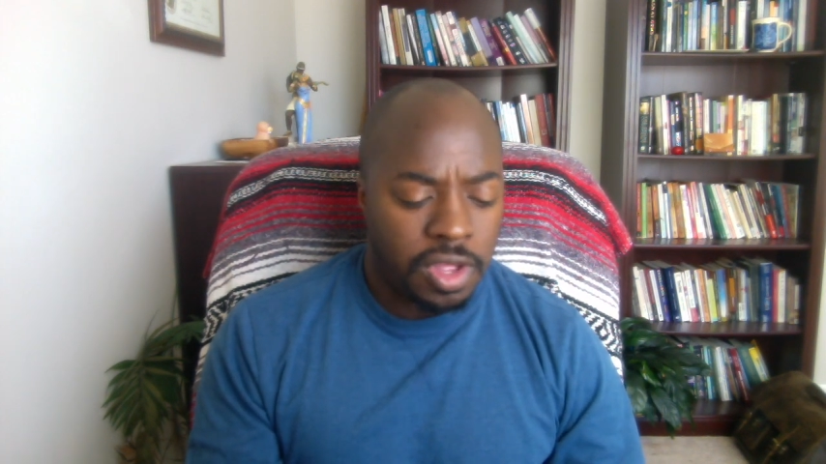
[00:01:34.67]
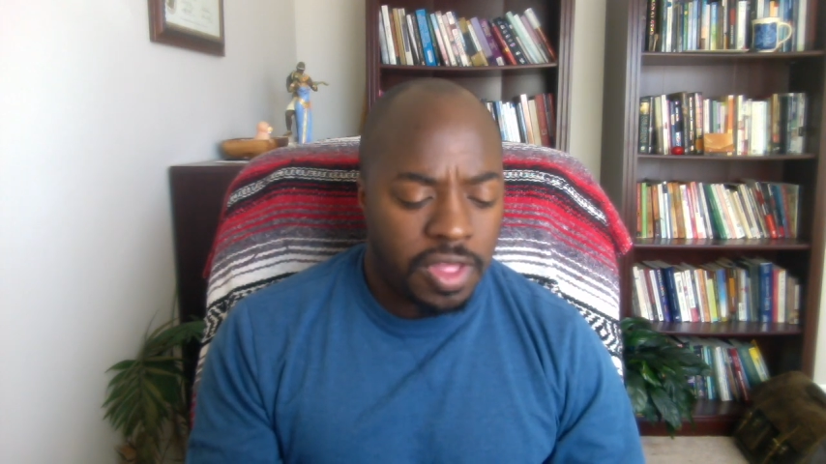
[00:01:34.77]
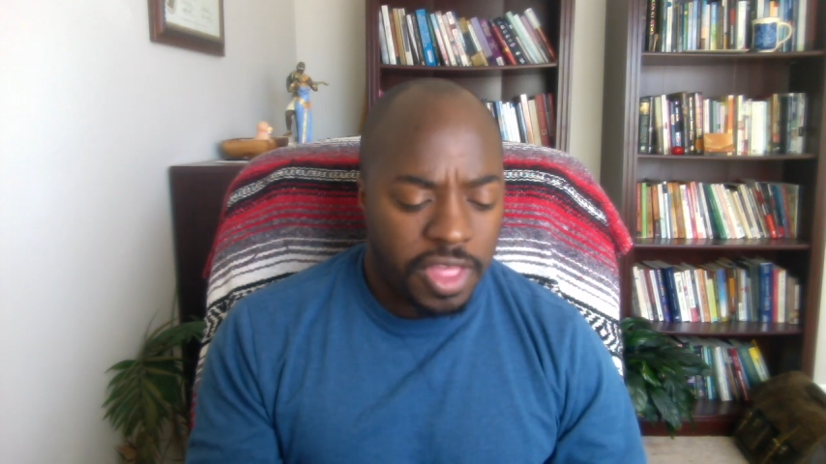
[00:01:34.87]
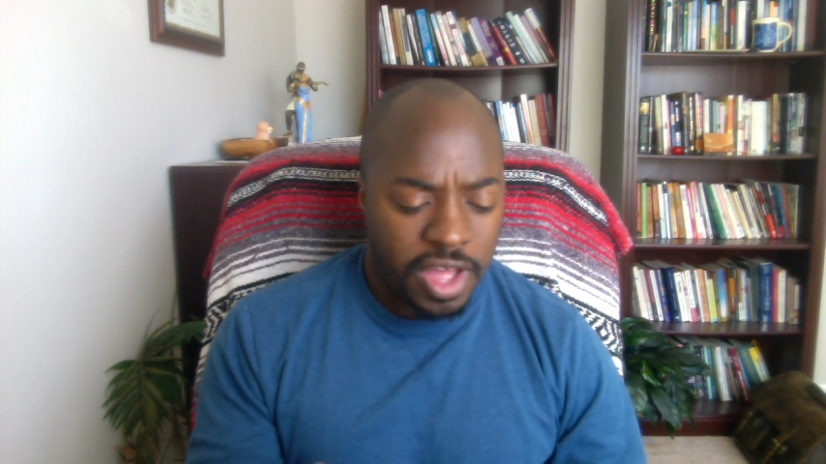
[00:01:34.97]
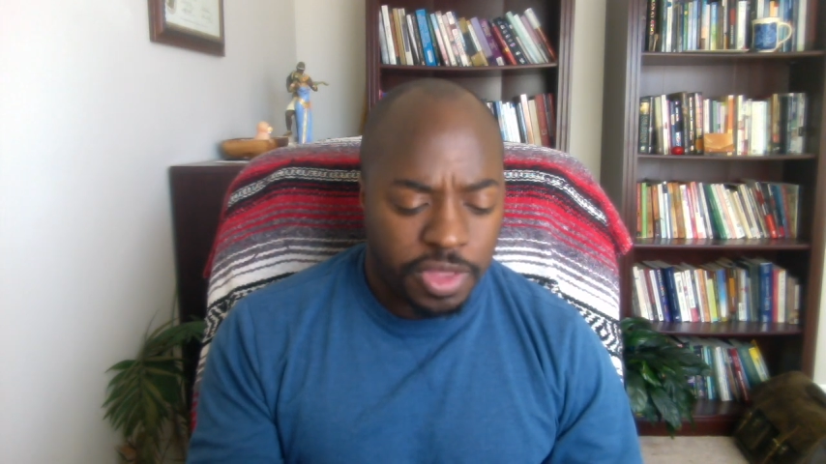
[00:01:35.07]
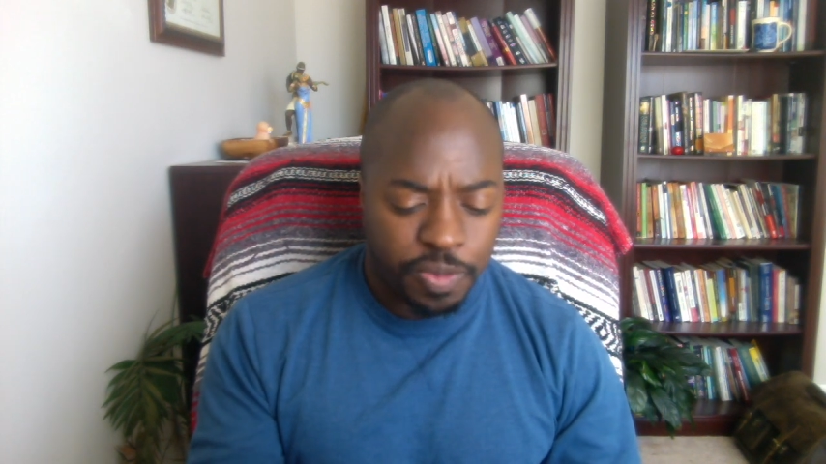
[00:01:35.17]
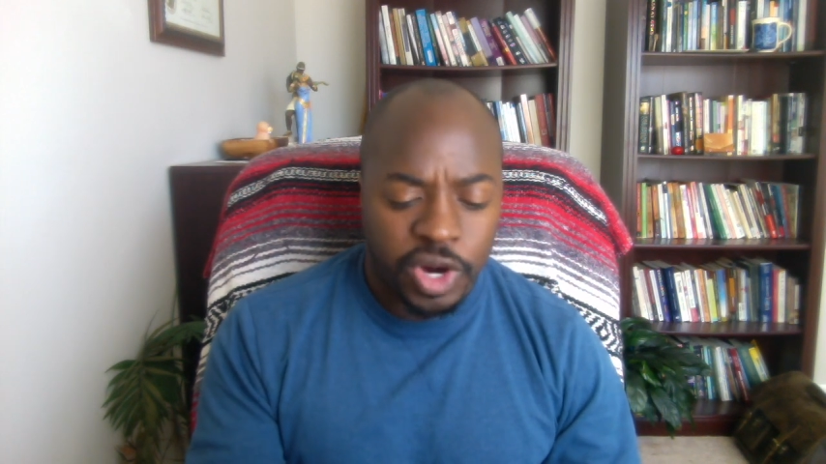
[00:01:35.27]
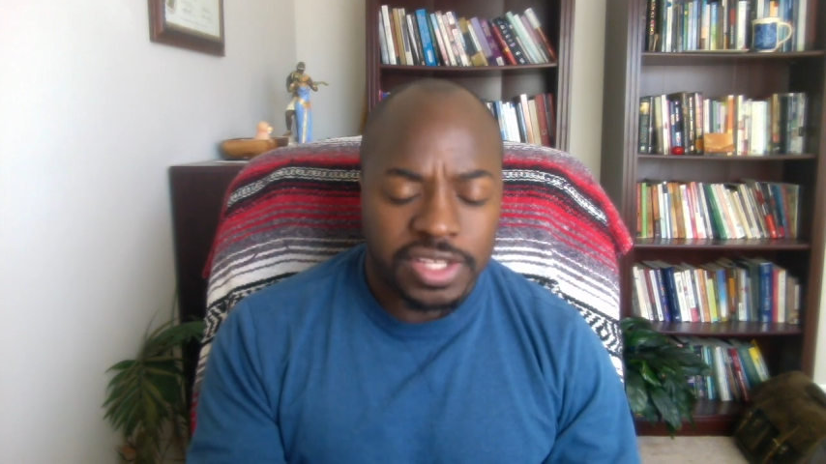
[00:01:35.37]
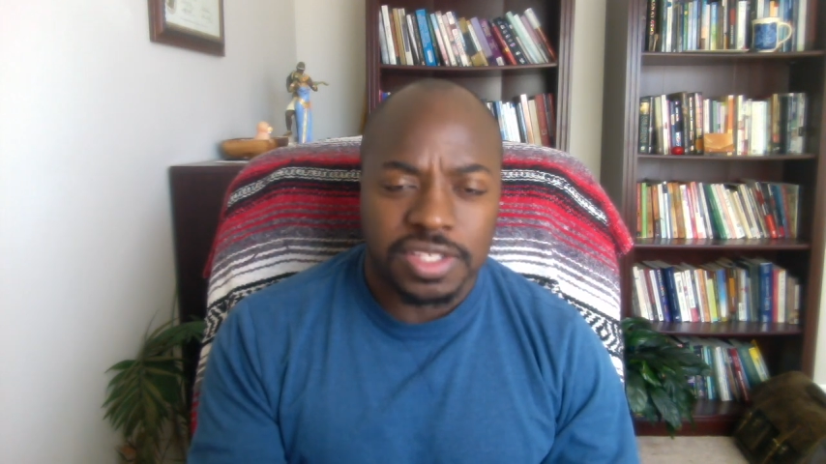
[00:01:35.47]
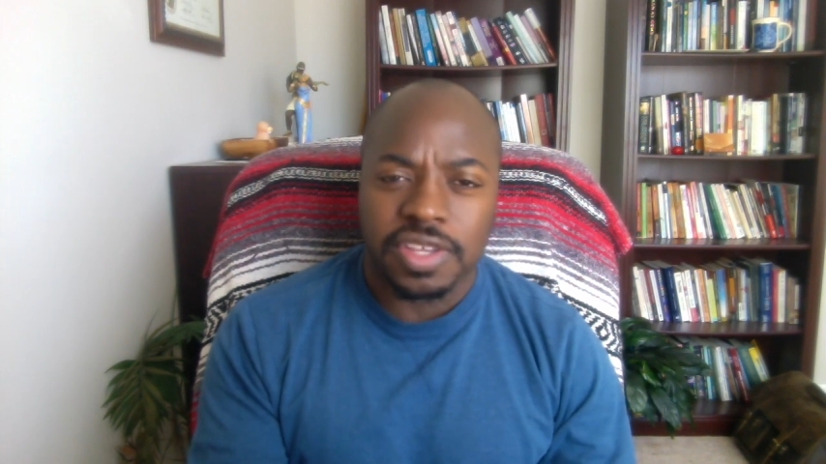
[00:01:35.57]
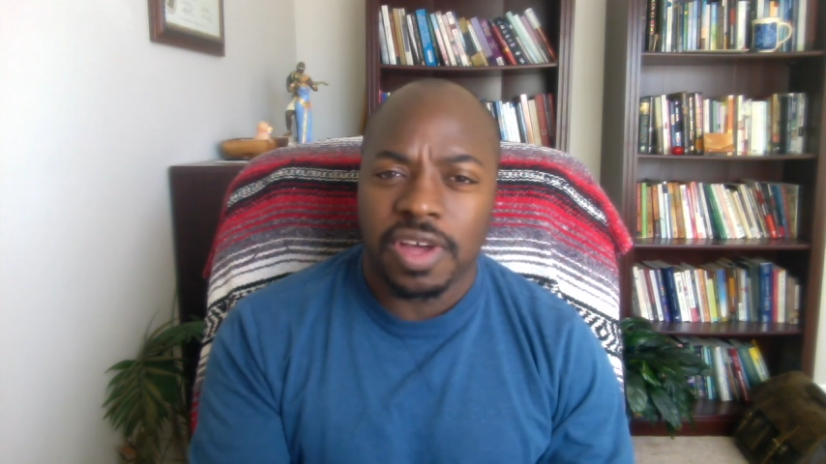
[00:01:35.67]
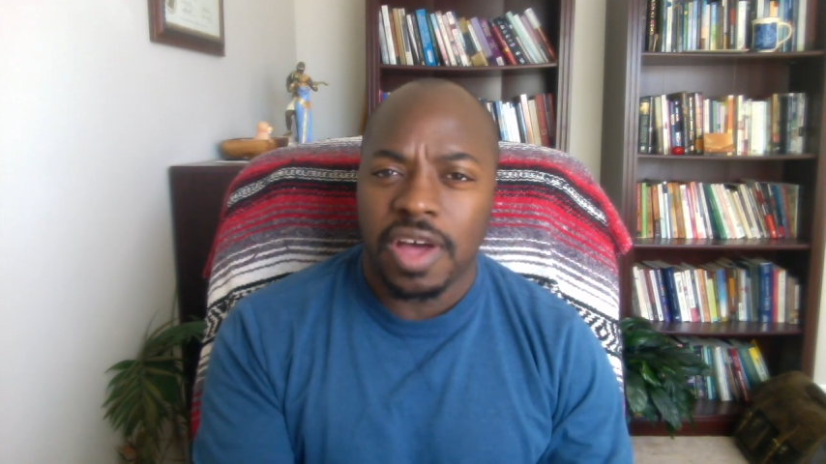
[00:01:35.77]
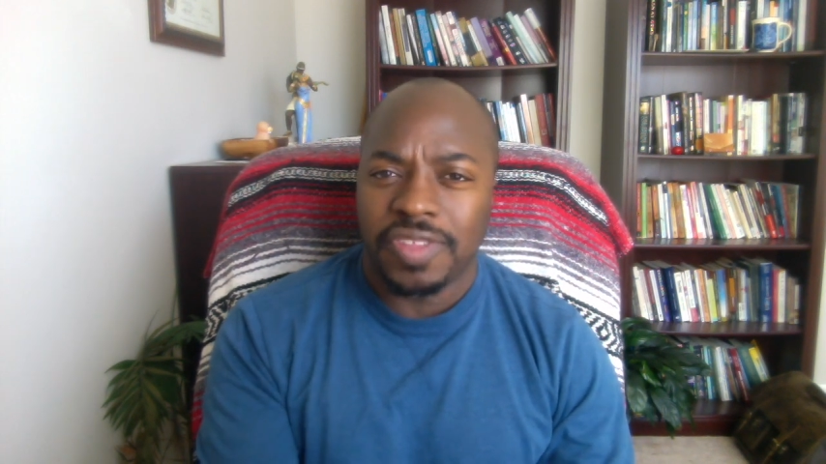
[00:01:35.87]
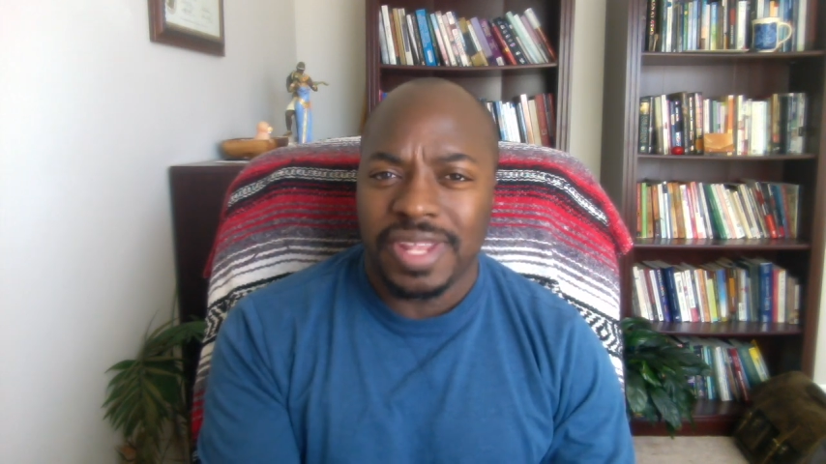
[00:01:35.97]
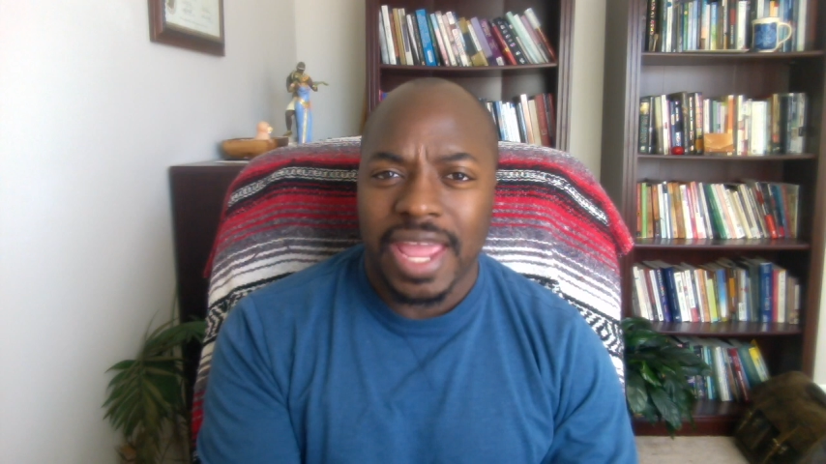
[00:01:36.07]
the presence
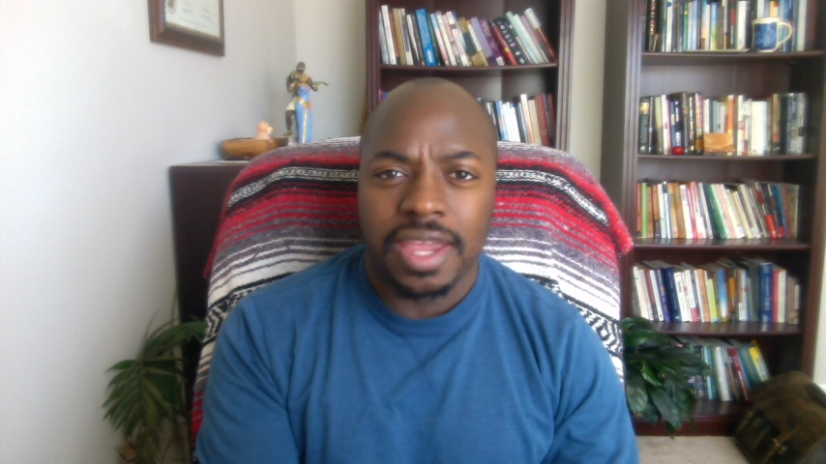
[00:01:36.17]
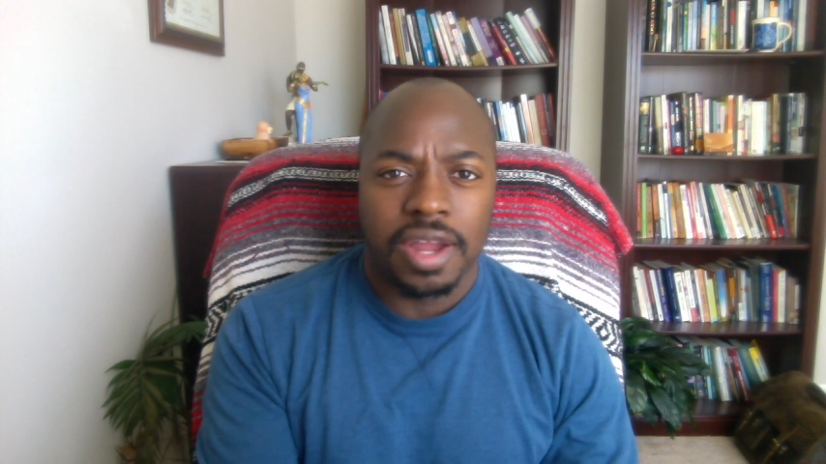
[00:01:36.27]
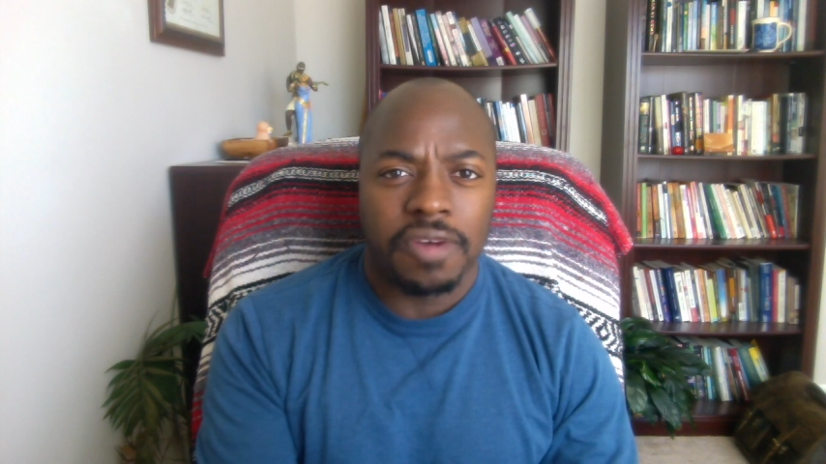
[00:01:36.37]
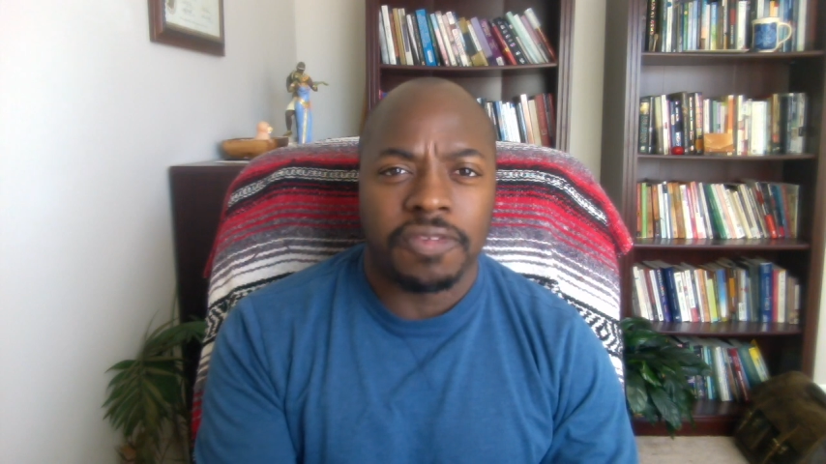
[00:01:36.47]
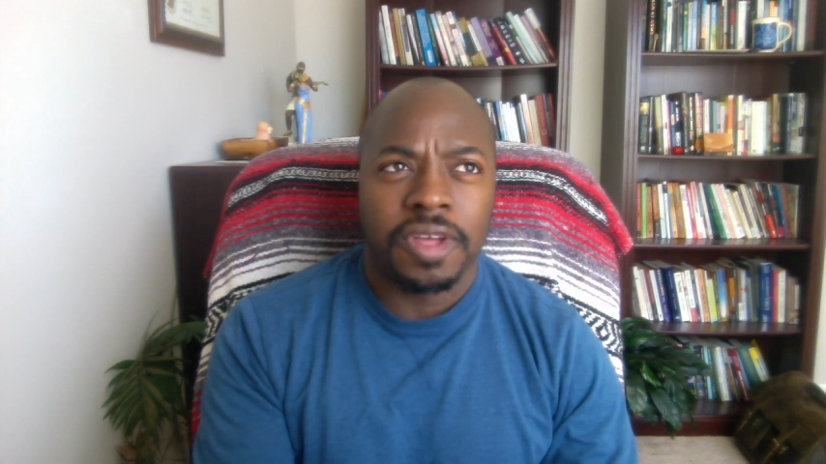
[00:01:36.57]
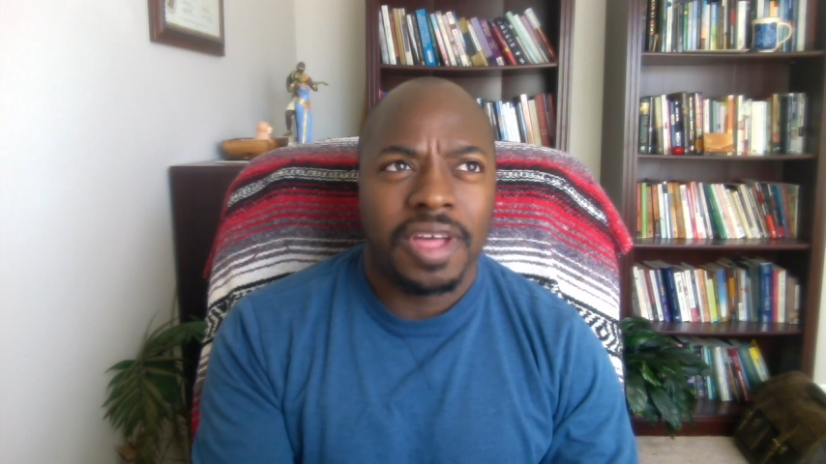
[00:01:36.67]
of the negative,